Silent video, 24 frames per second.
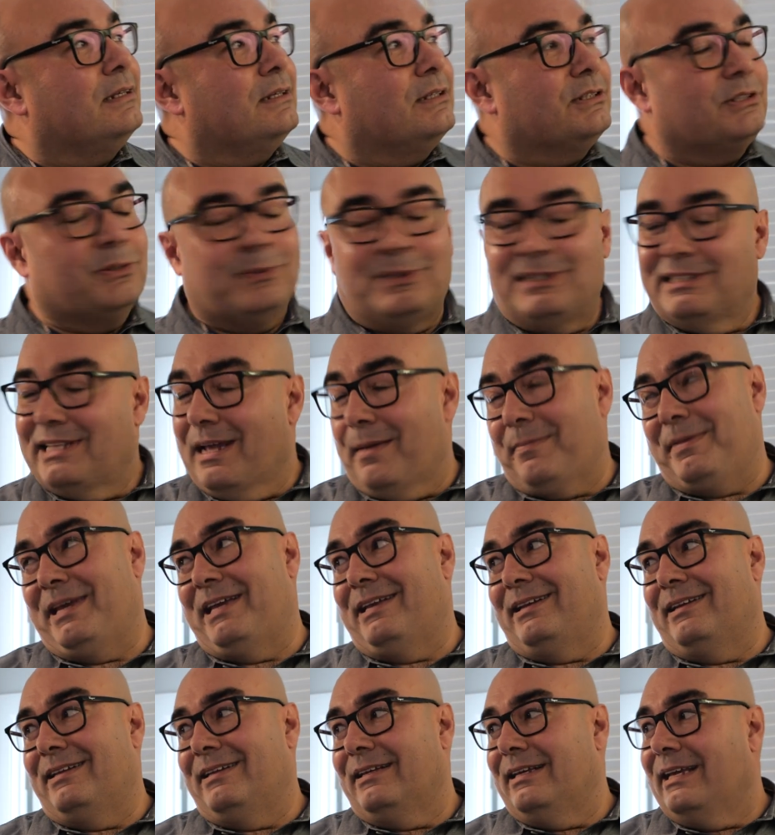So what does that
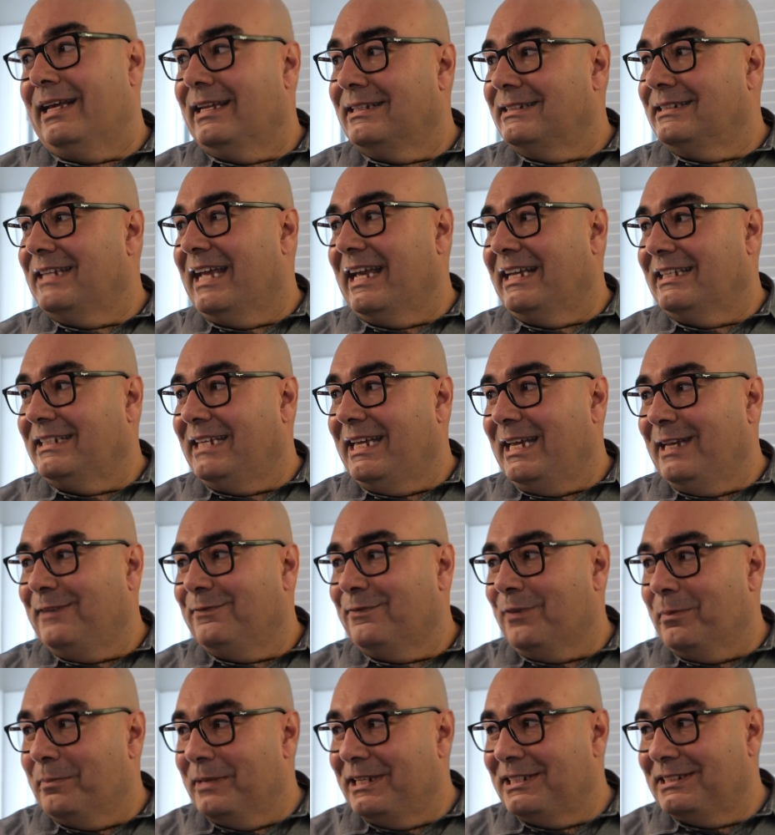mean? It takes heat
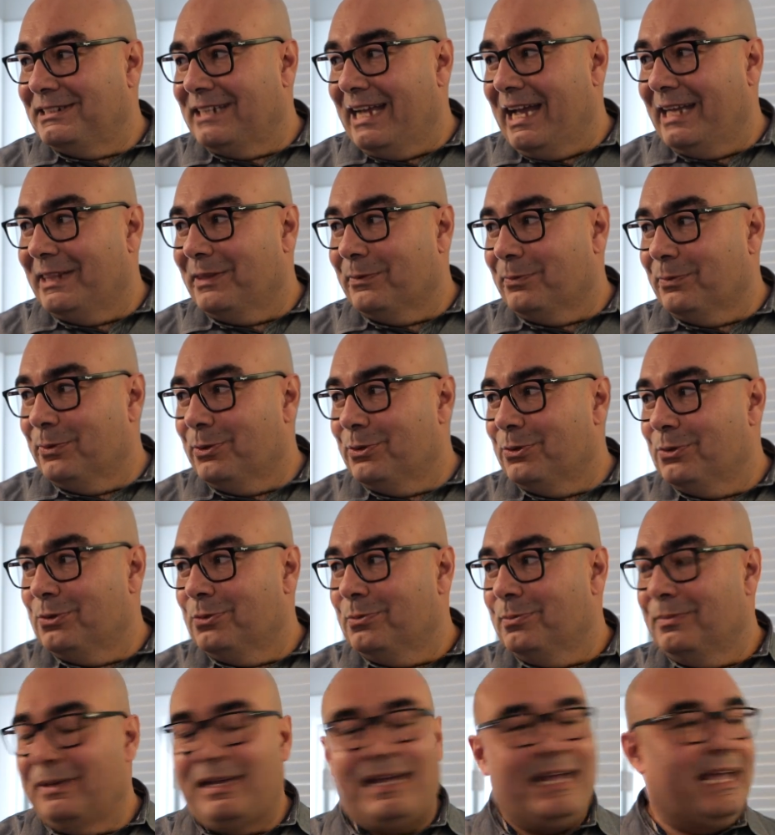from inside the
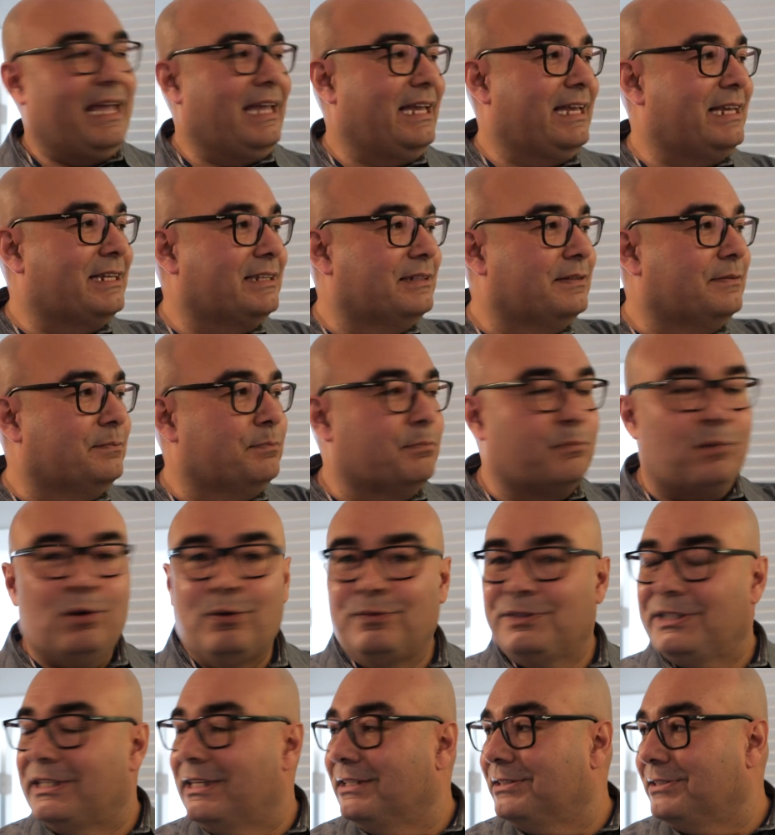room and
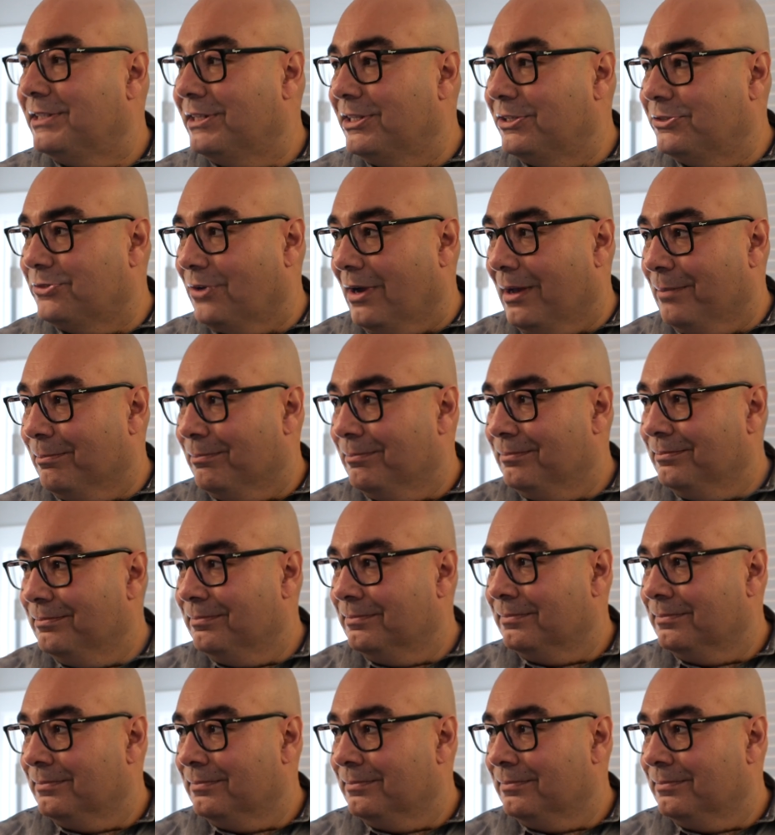moves it into the drum.